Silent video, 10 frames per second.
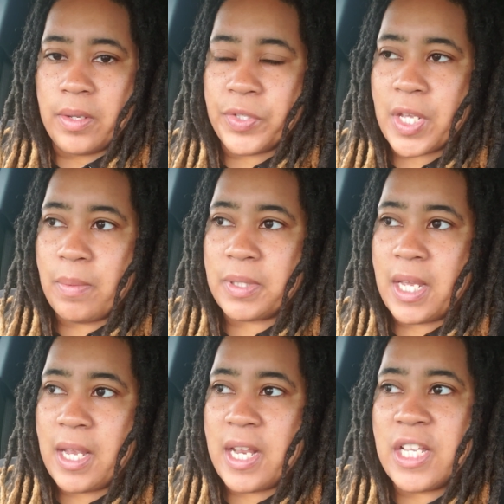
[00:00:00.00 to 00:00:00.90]
You see what I'm
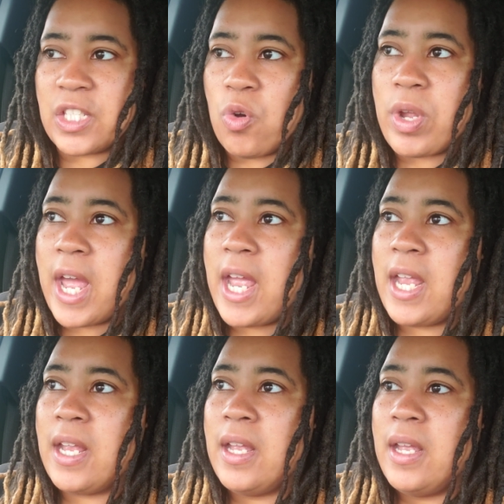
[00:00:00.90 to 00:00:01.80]
saying? It's
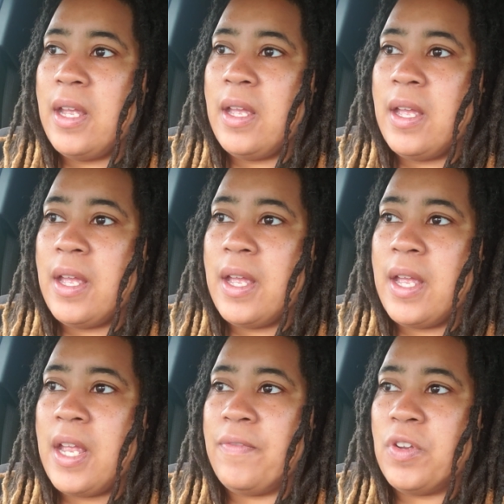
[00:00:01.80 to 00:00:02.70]
okay
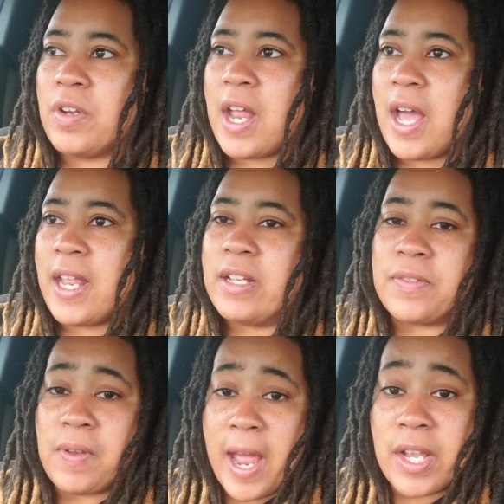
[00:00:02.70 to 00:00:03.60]
if you're not
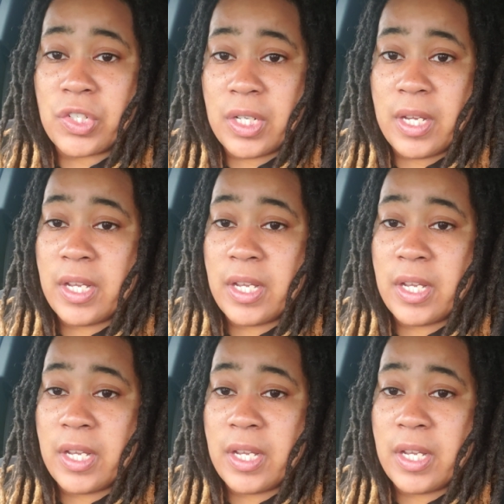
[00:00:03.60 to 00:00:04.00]
as flashy.